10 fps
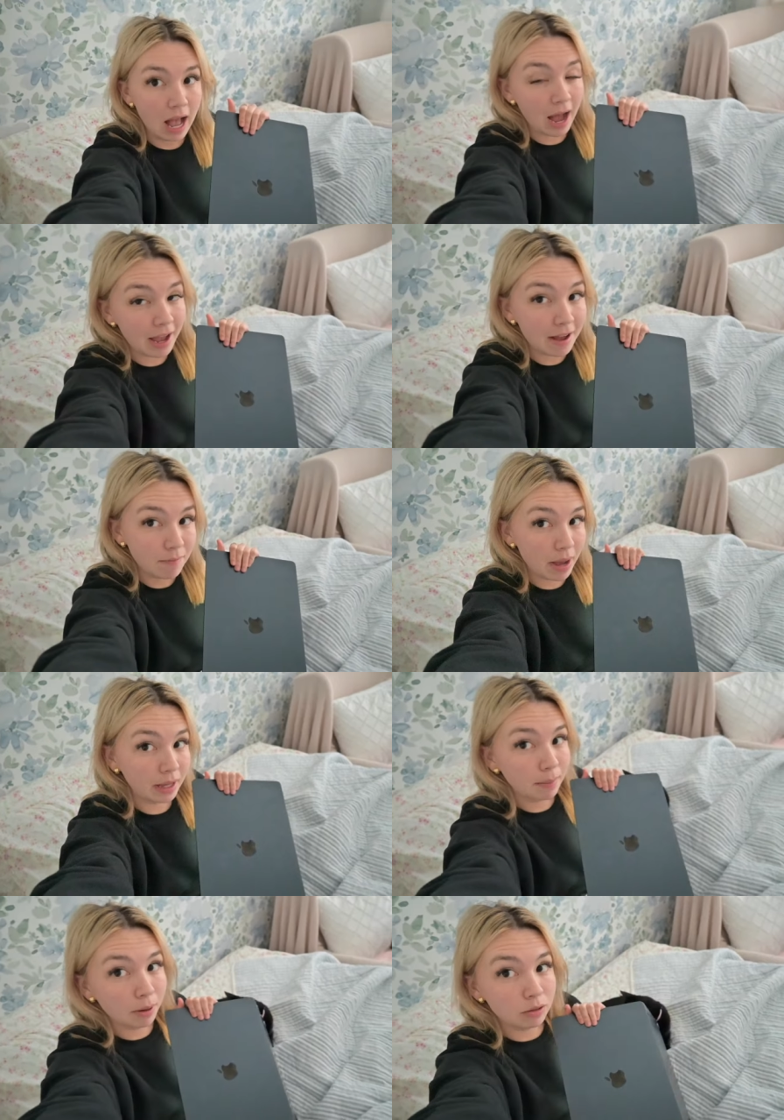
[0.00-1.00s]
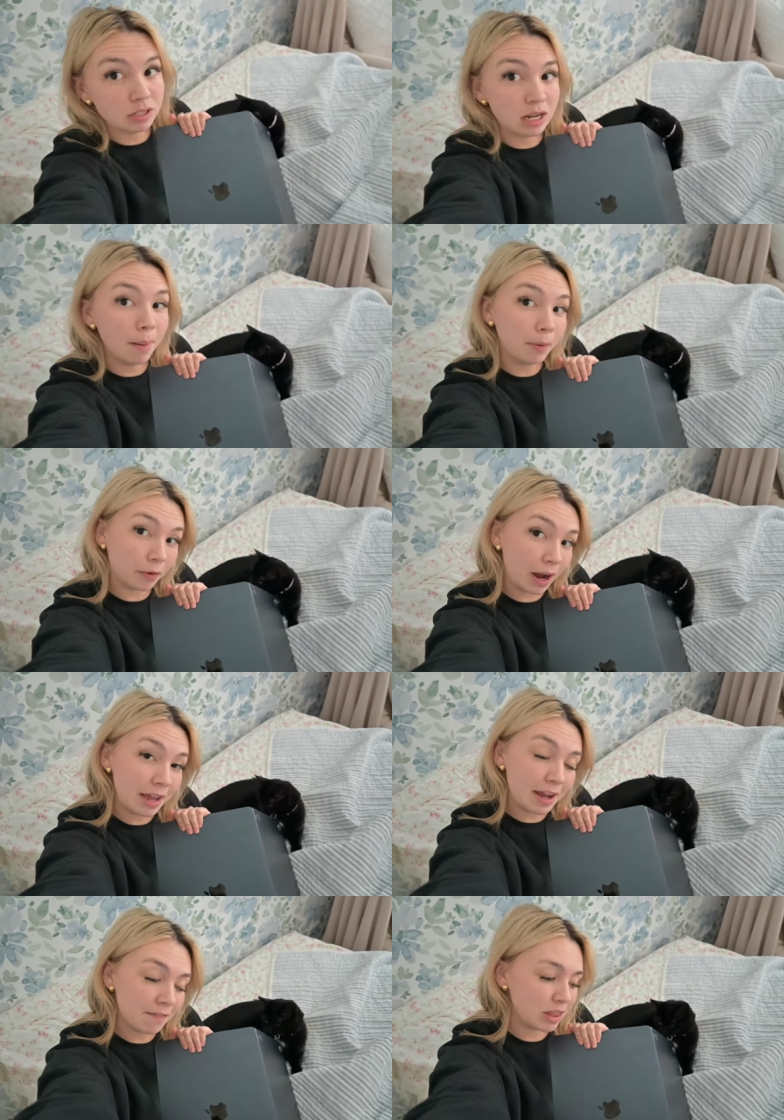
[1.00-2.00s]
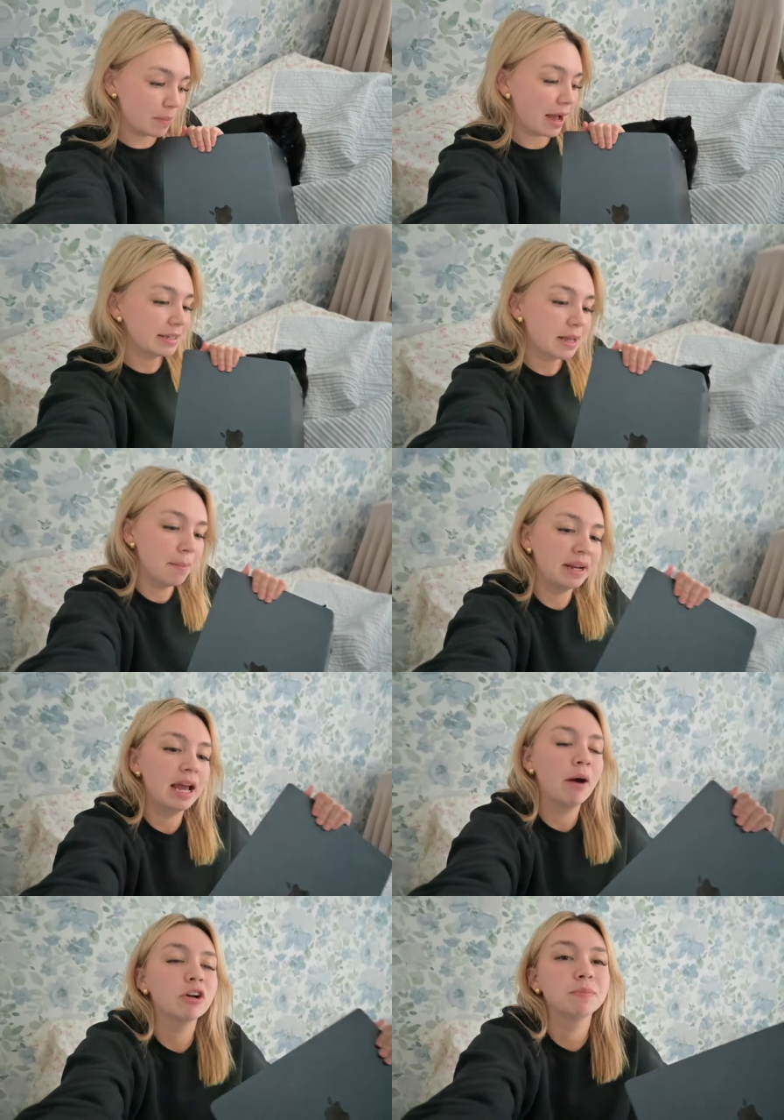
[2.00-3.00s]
I have been posted up right here for the past many hours,